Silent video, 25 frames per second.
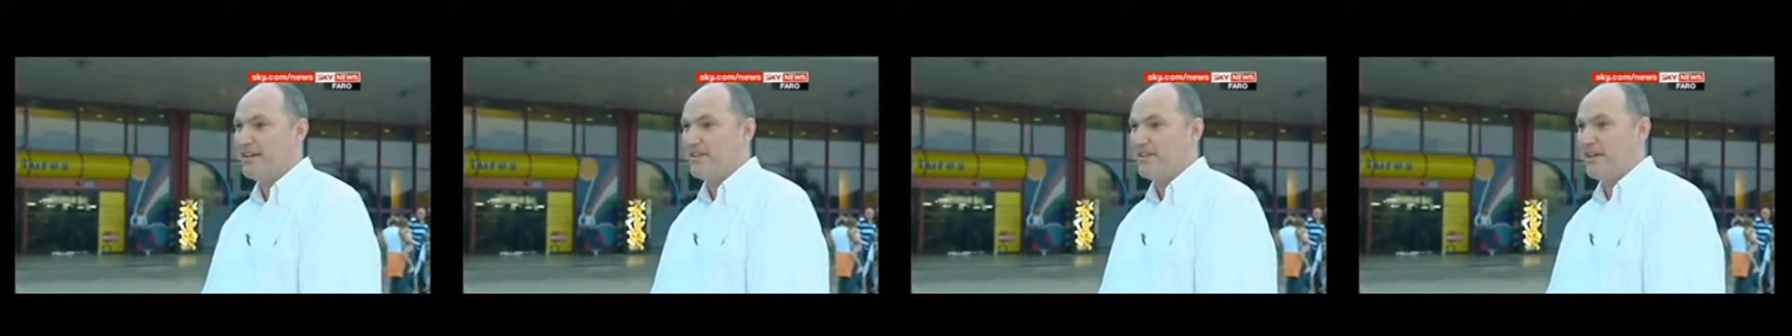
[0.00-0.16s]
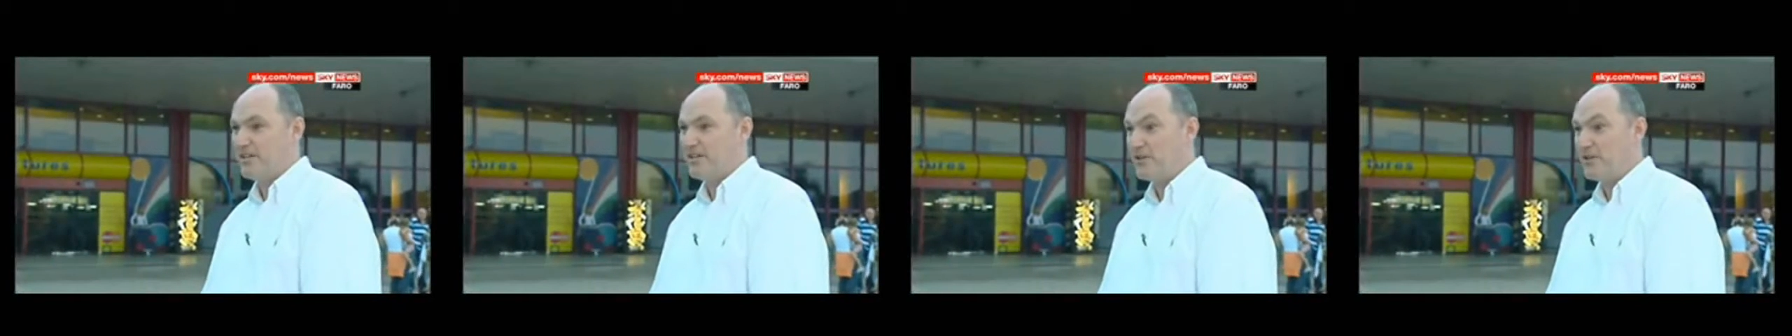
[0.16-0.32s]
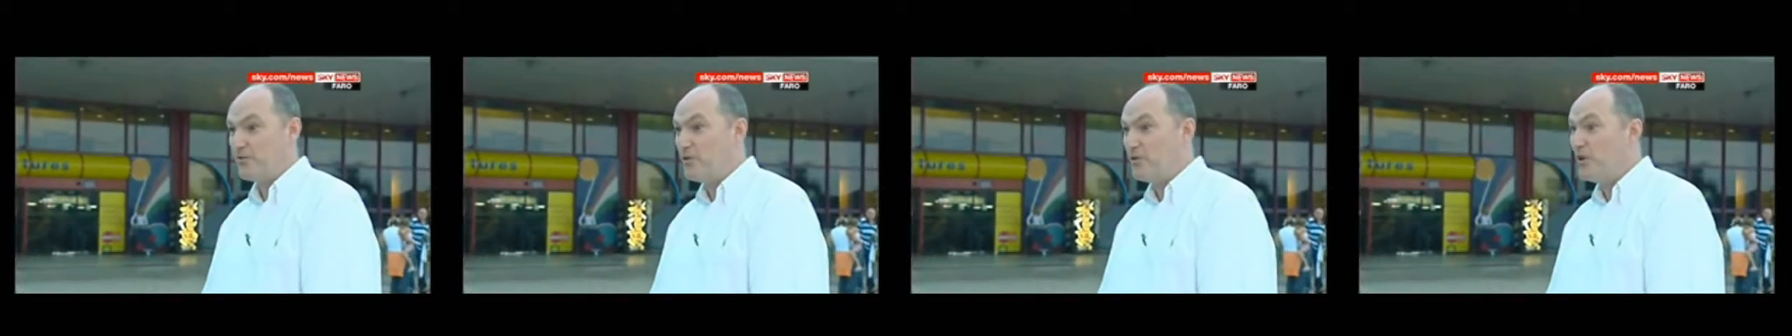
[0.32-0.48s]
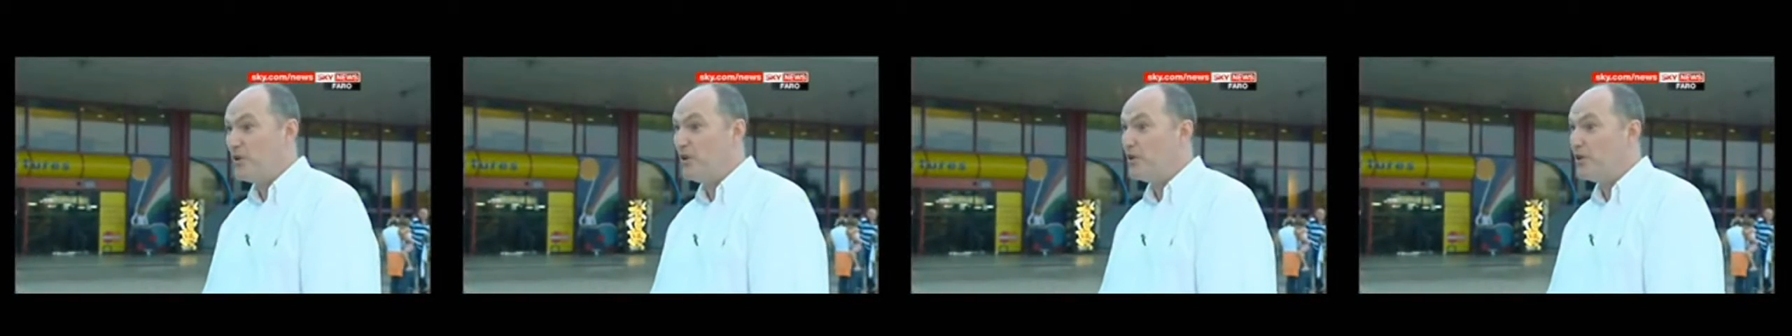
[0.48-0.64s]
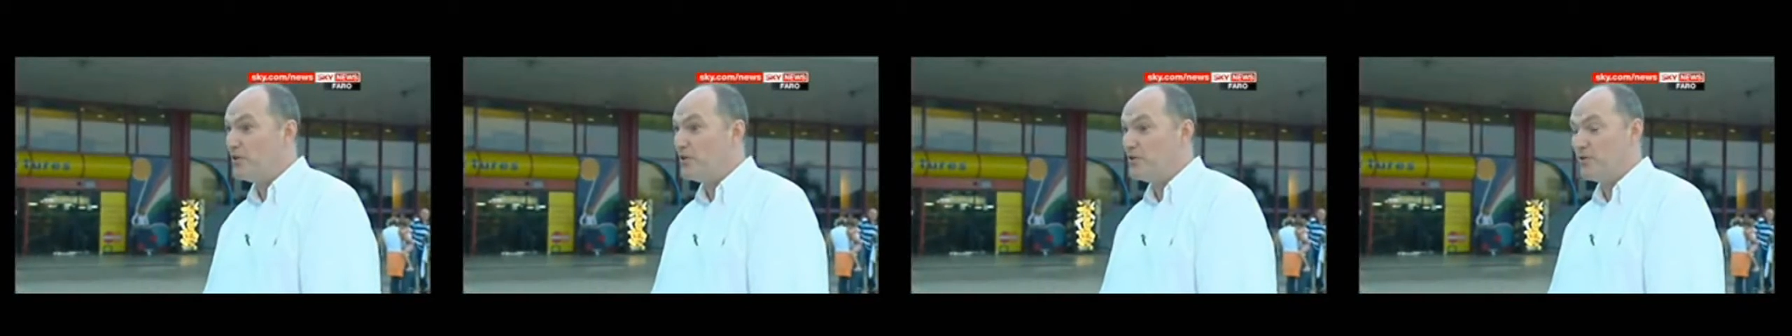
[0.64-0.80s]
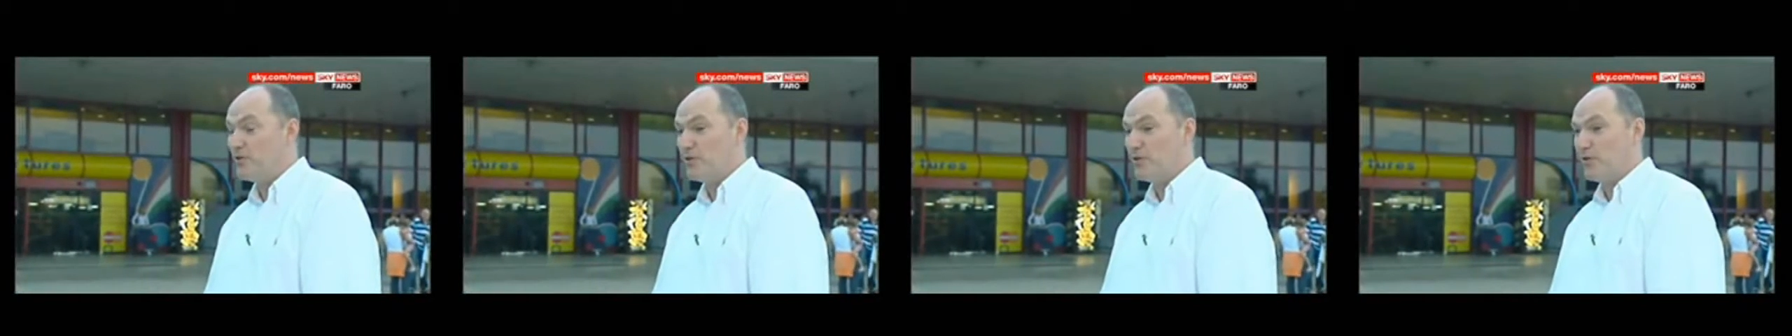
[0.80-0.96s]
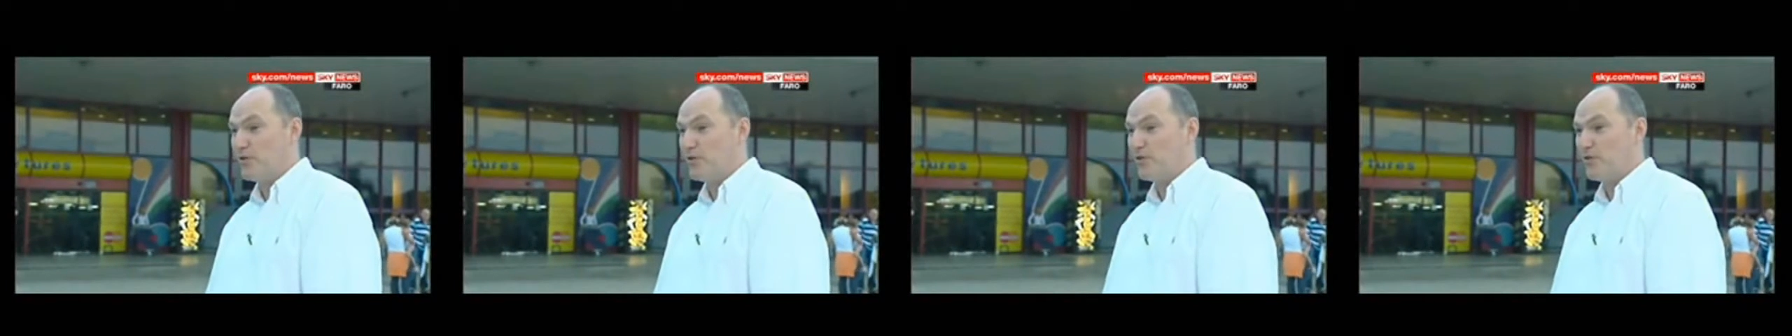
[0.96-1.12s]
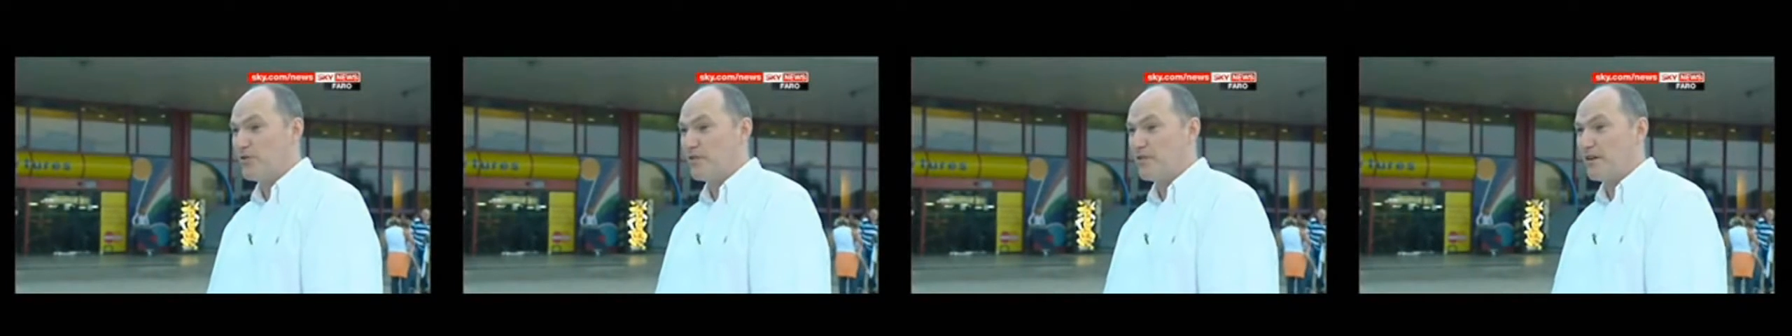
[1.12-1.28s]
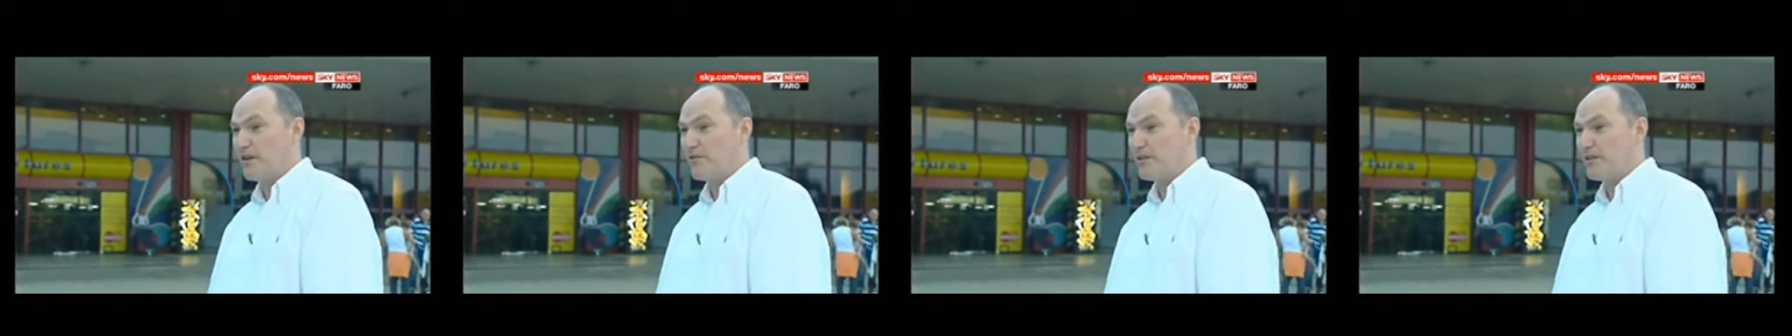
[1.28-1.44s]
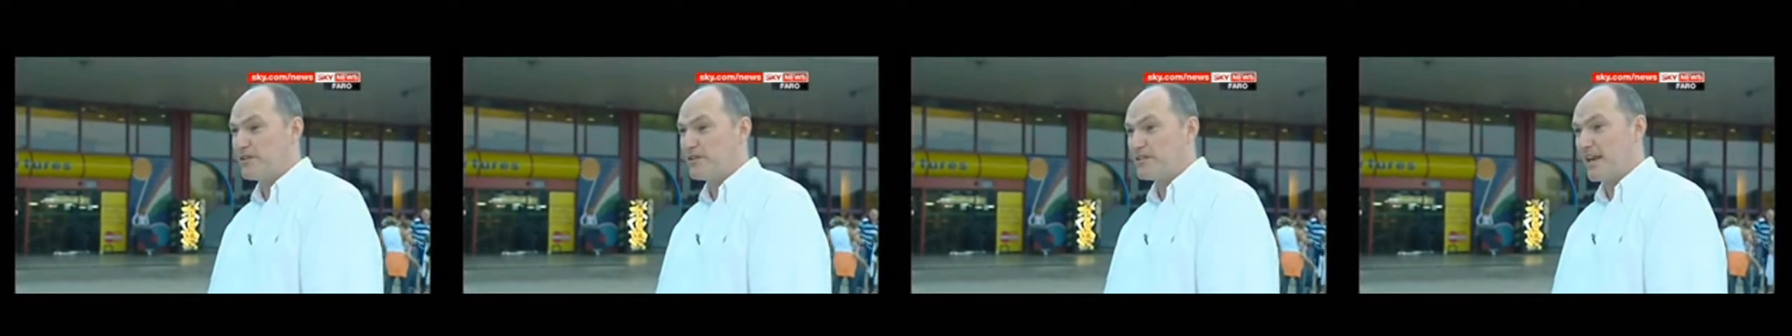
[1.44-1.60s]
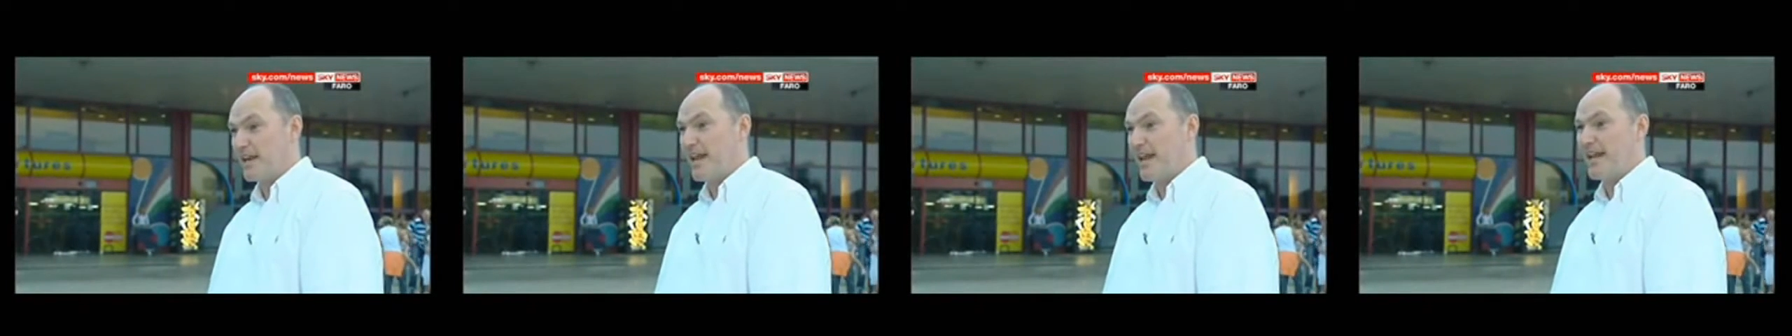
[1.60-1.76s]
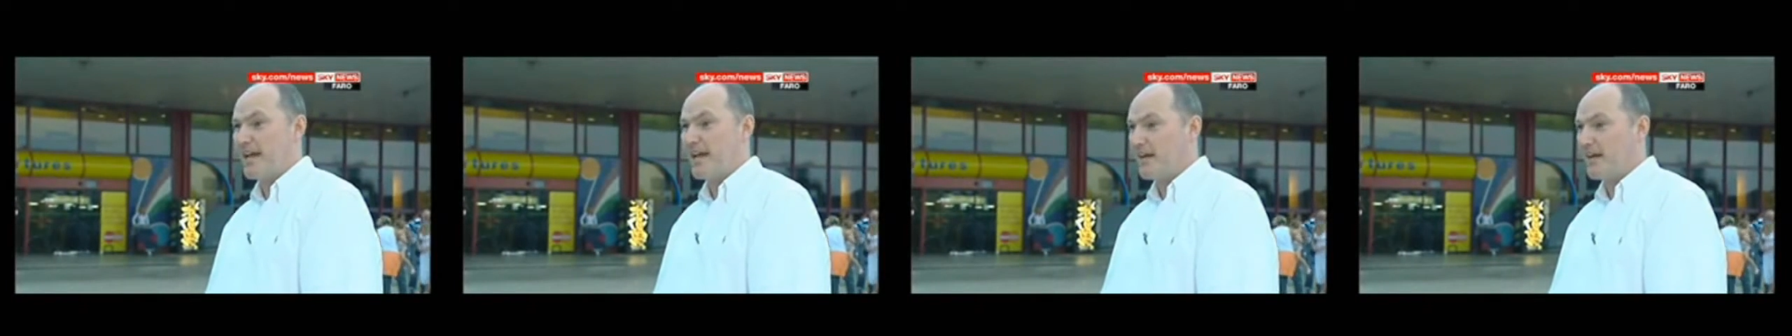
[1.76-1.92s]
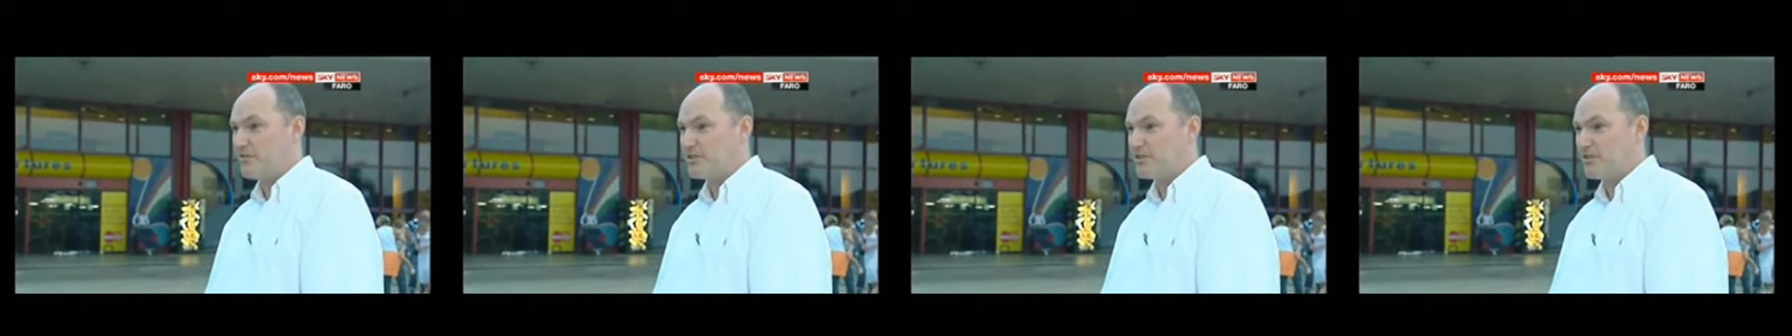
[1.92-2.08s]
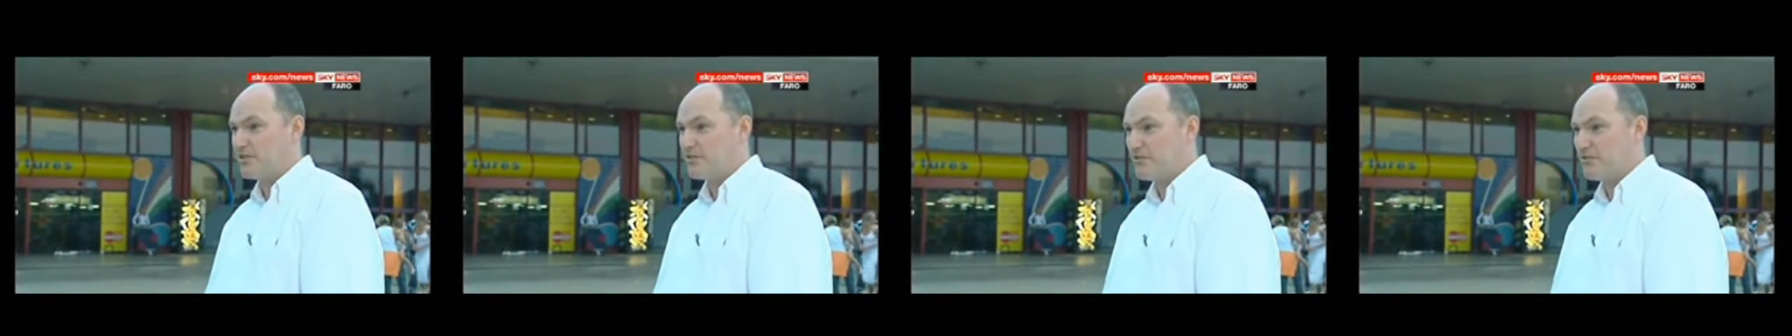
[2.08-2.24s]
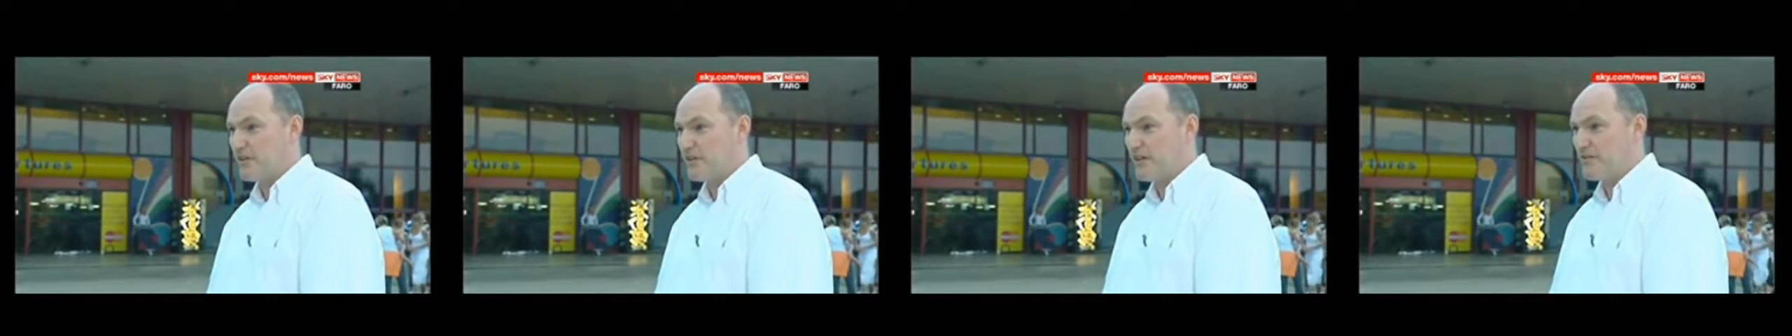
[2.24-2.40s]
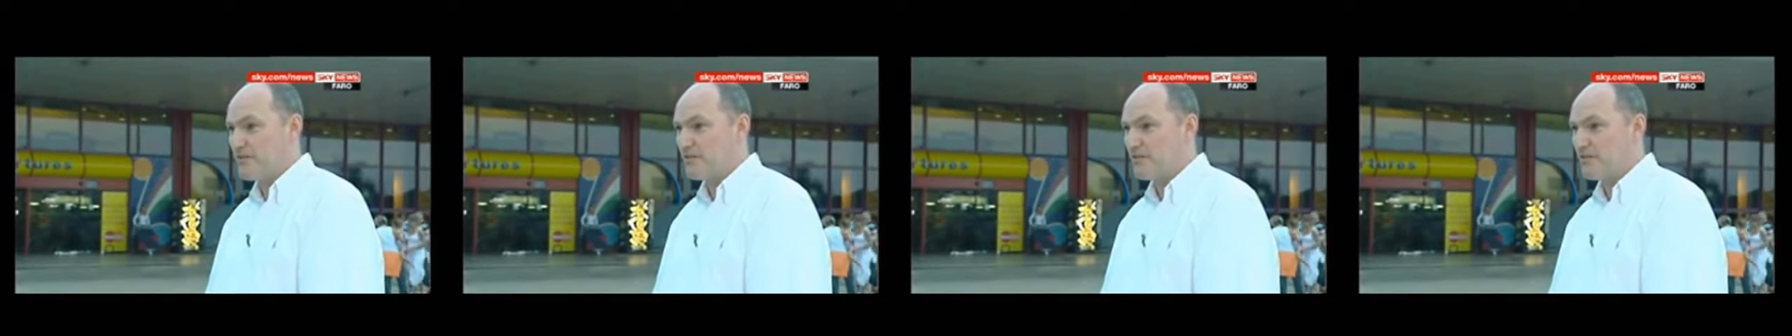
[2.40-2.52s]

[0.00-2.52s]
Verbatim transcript: They don't know all the various layouts of